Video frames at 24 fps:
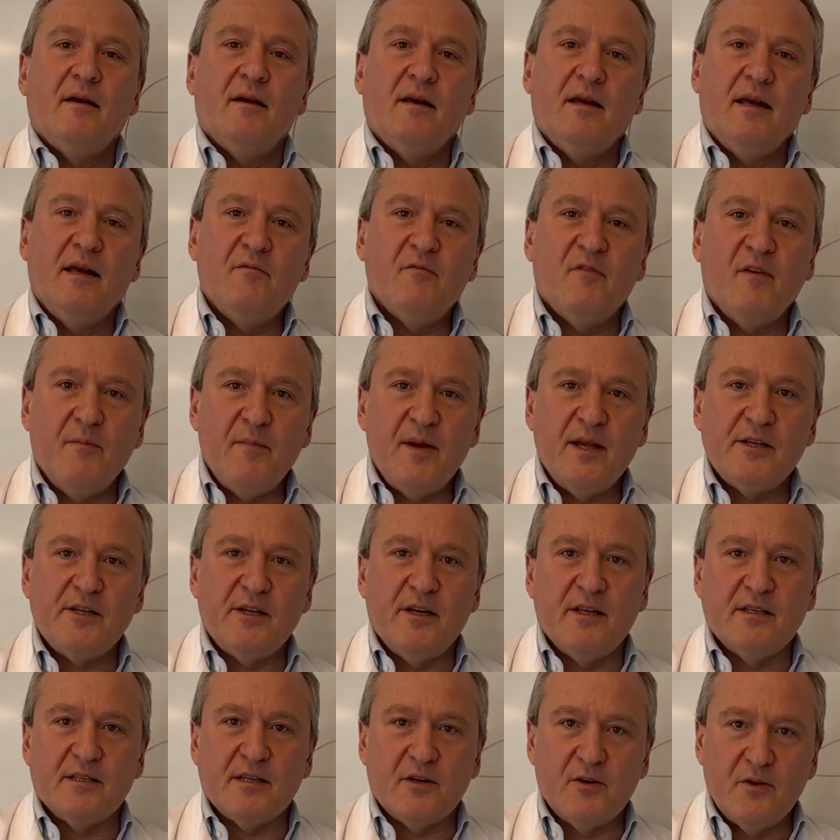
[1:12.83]
Inflammation
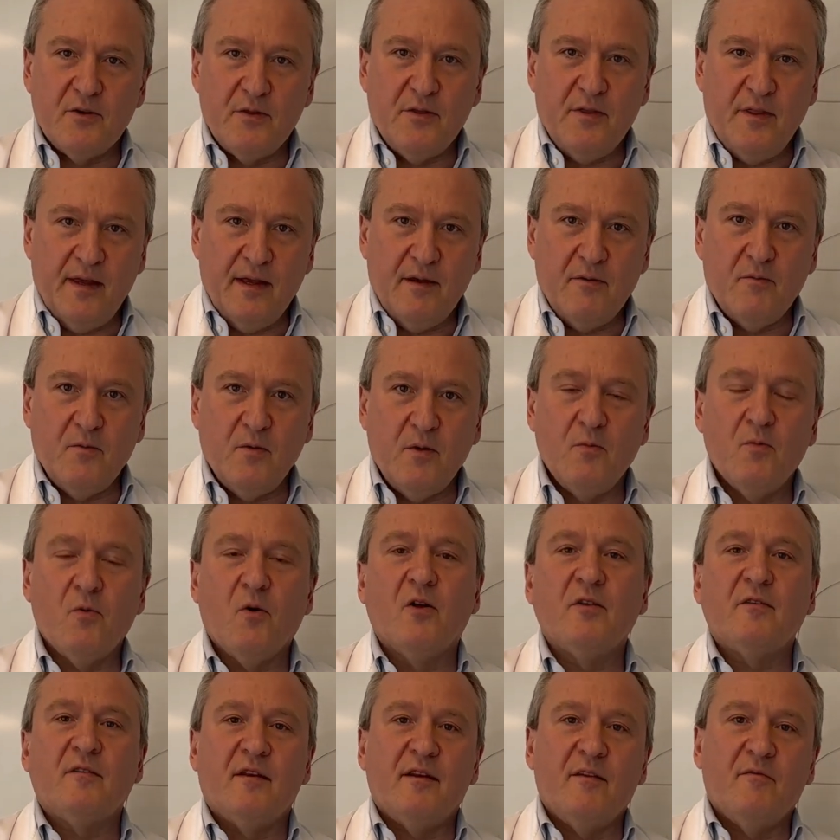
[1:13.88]
is a good thing. We
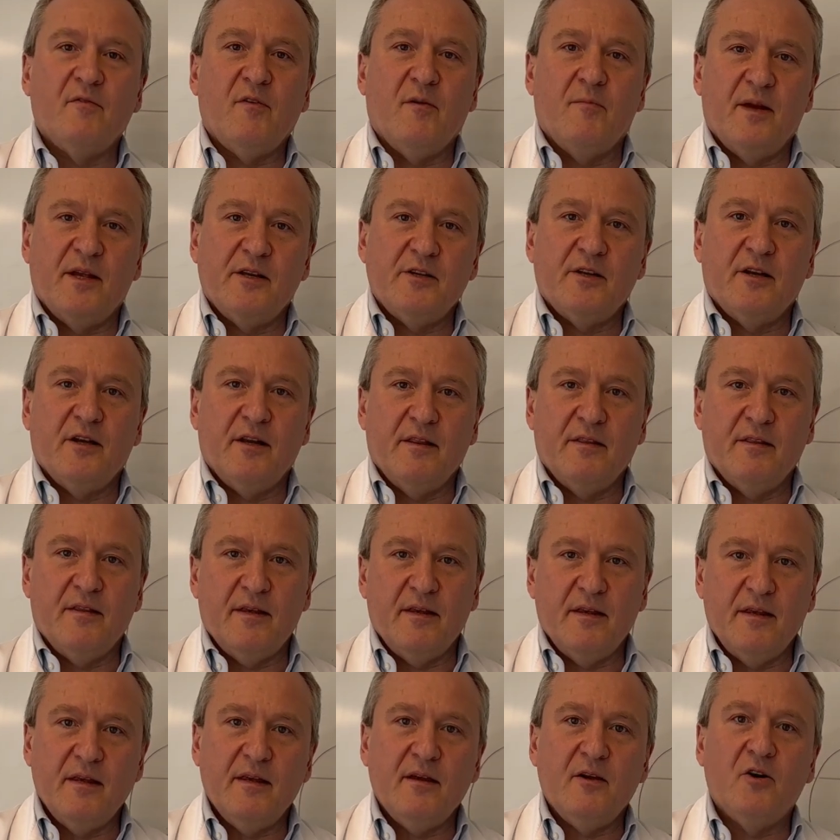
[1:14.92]
want an inflammation in
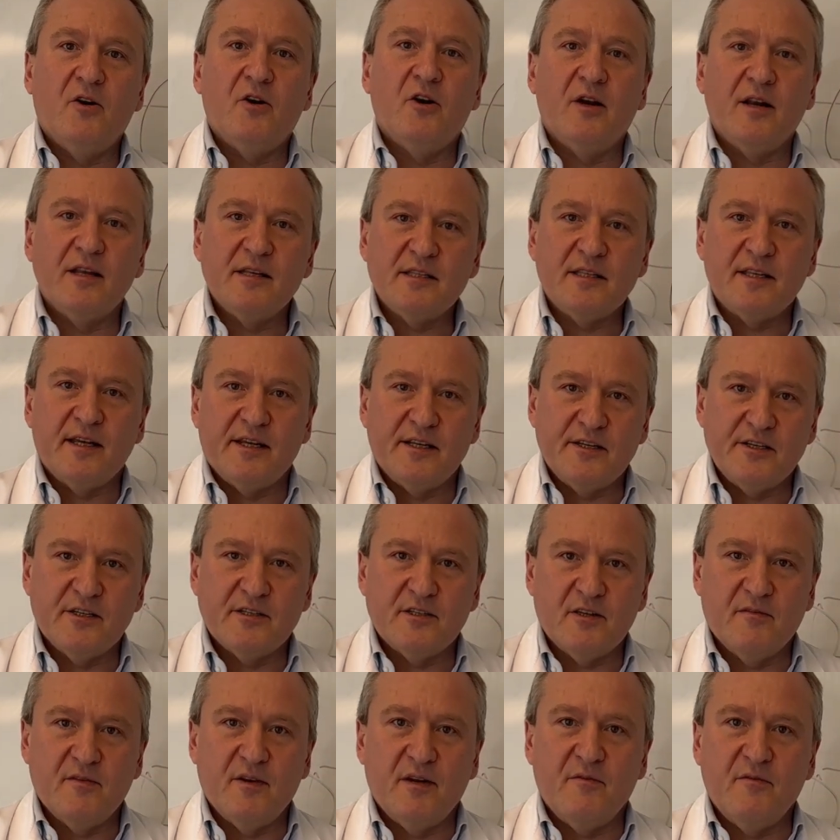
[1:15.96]
the early stages
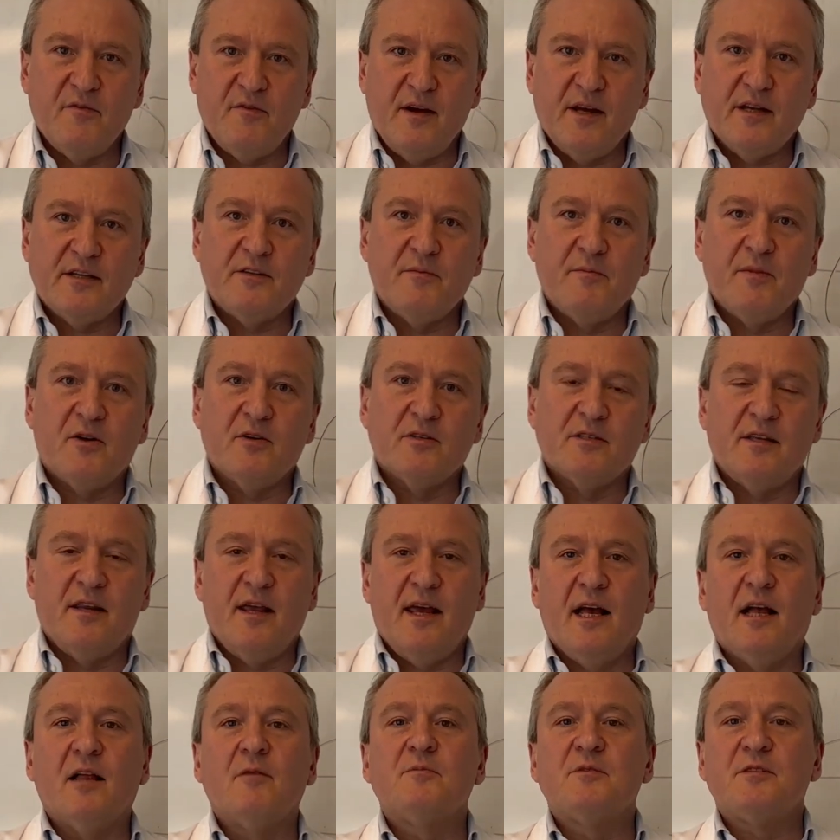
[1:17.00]
of an infection because it
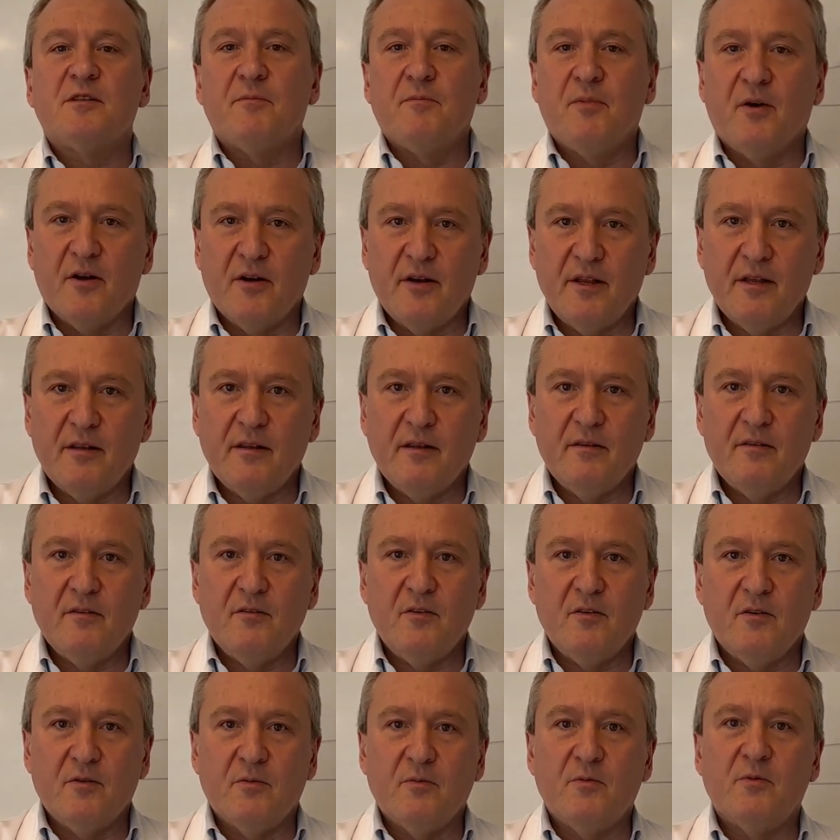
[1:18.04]
helps the body
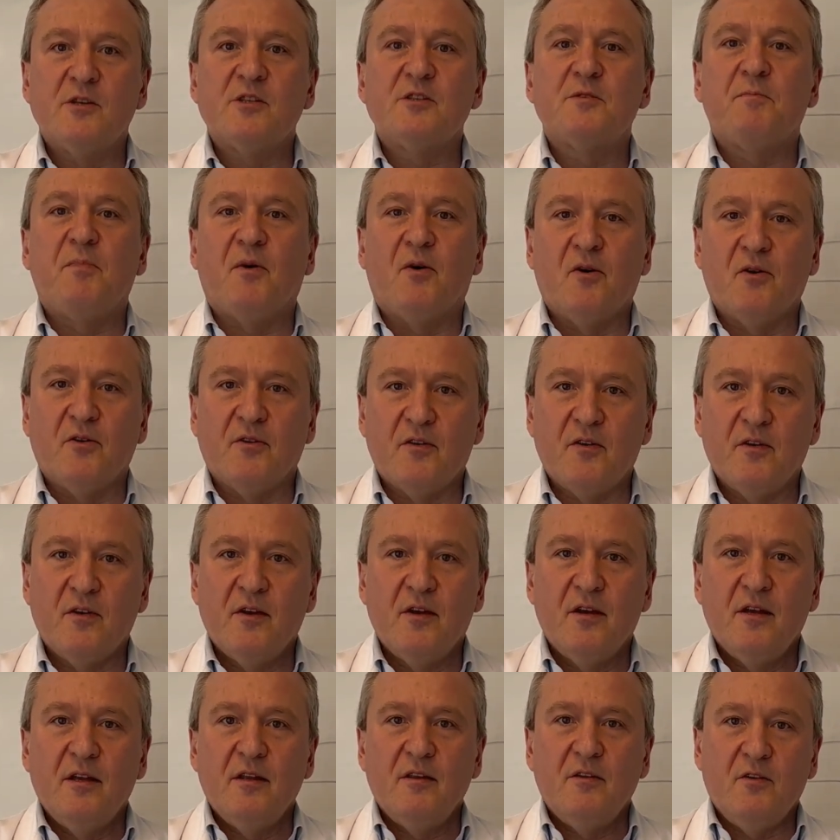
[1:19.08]
to respond
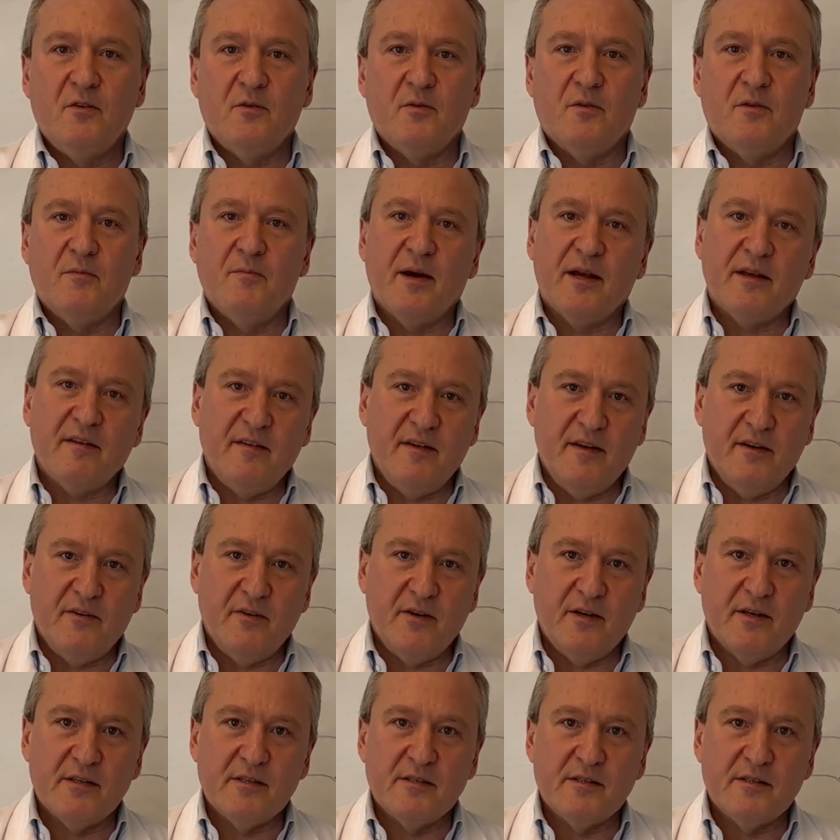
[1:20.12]
to the bacteria.